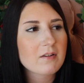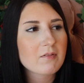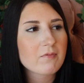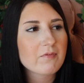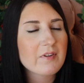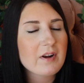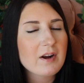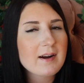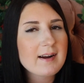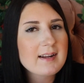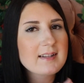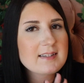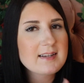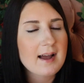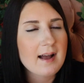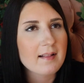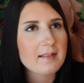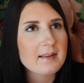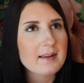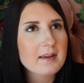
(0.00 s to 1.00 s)
very
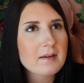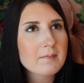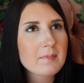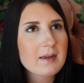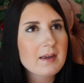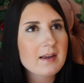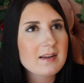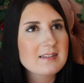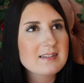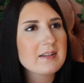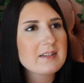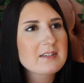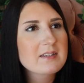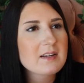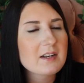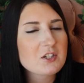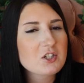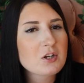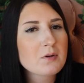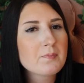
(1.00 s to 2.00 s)
telling because it's
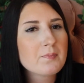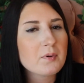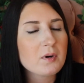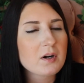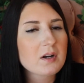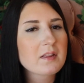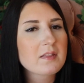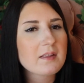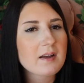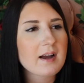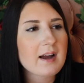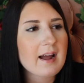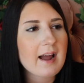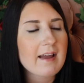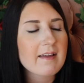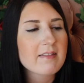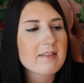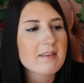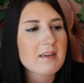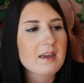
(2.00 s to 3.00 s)
such a book that
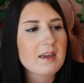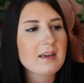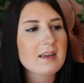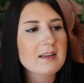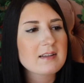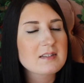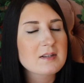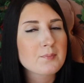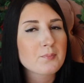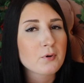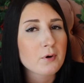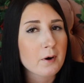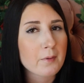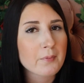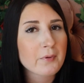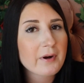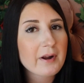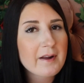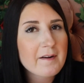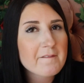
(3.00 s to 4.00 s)
I think is
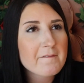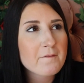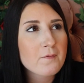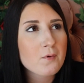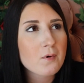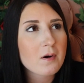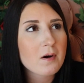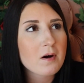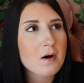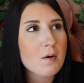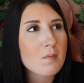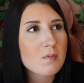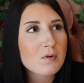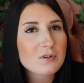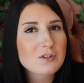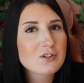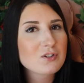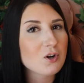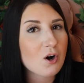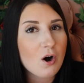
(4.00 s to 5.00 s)
appropriate for
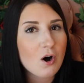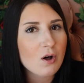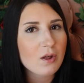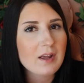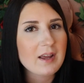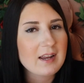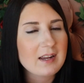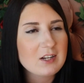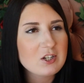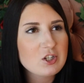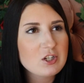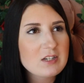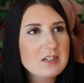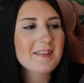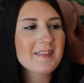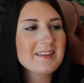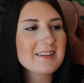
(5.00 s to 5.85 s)
almost all ages.